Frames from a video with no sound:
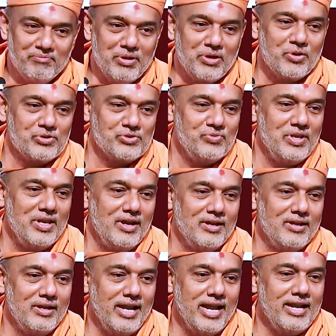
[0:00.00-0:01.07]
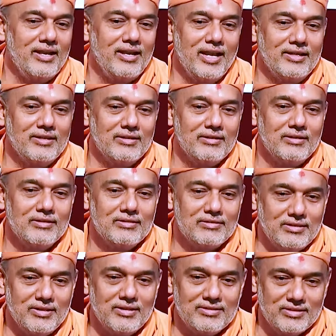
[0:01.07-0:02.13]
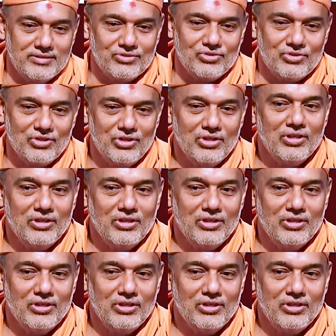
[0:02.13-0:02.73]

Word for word: because we are enlightened citizens.